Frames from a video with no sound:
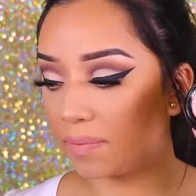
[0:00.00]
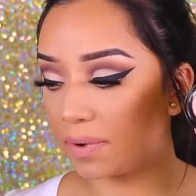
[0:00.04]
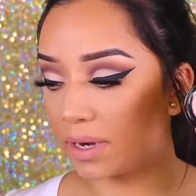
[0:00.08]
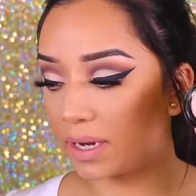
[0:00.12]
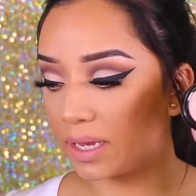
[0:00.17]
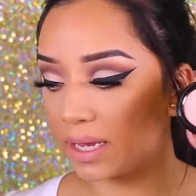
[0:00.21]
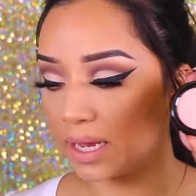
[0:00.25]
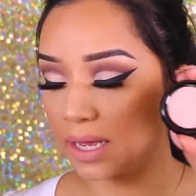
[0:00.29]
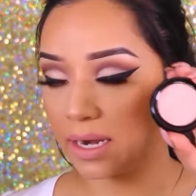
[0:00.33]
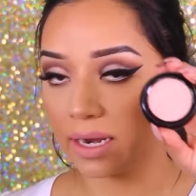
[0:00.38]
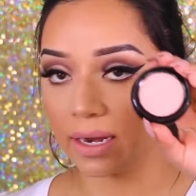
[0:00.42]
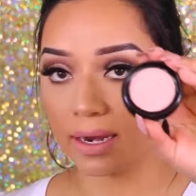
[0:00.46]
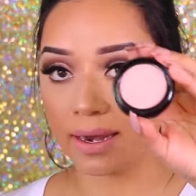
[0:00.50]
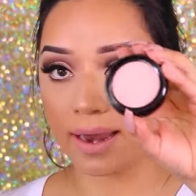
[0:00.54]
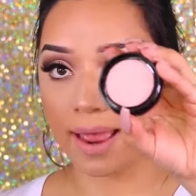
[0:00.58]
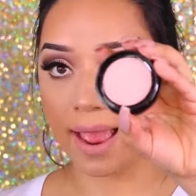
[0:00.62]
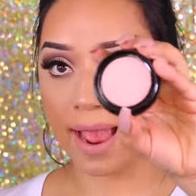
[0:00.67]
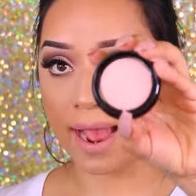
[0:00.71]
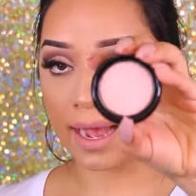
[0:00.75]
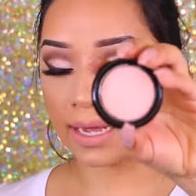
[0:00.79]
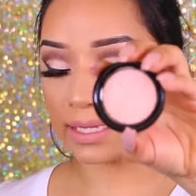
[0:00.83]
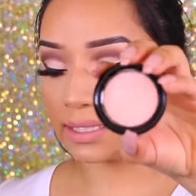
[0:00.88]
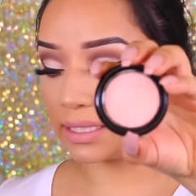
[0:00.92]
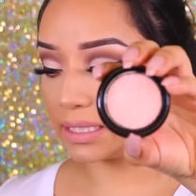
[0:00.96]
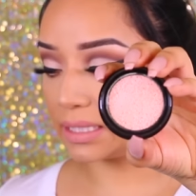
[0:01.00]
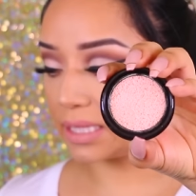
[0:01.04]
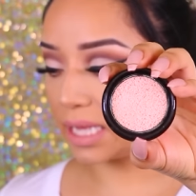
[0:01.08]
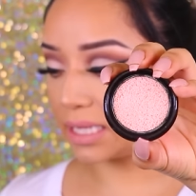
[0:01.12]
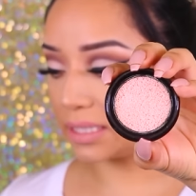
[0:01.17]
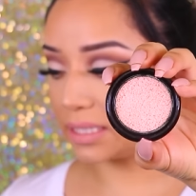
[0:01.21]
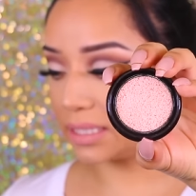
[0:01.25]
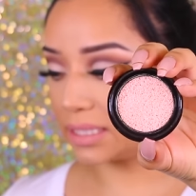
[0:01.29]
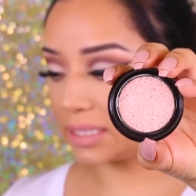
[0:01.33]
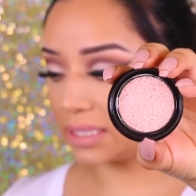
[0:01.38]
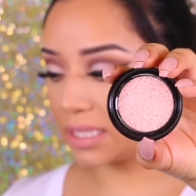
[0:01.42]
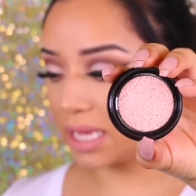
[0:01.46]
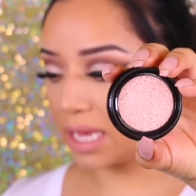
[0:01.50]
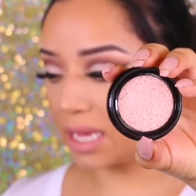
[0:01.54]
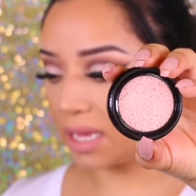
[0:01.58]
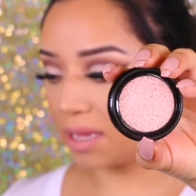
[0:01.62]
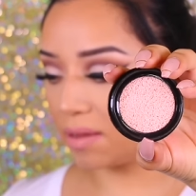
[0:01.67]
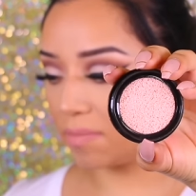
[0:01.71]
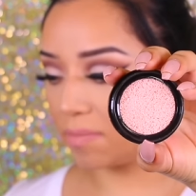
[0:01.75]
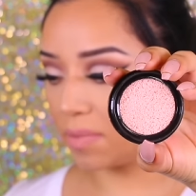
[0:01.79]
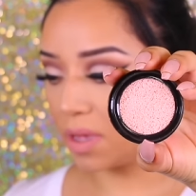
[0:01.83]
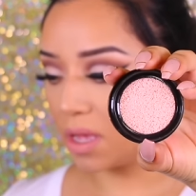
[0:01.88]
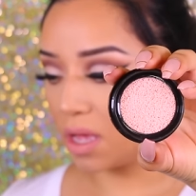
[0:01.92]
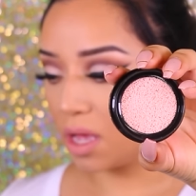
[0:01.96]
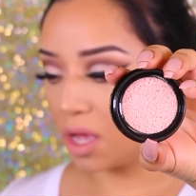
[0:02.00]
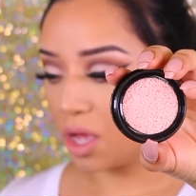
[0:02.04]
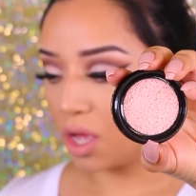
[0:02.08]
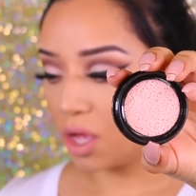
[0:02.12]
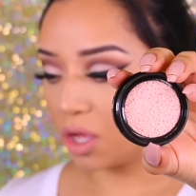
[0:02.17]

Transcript: but again, it has that same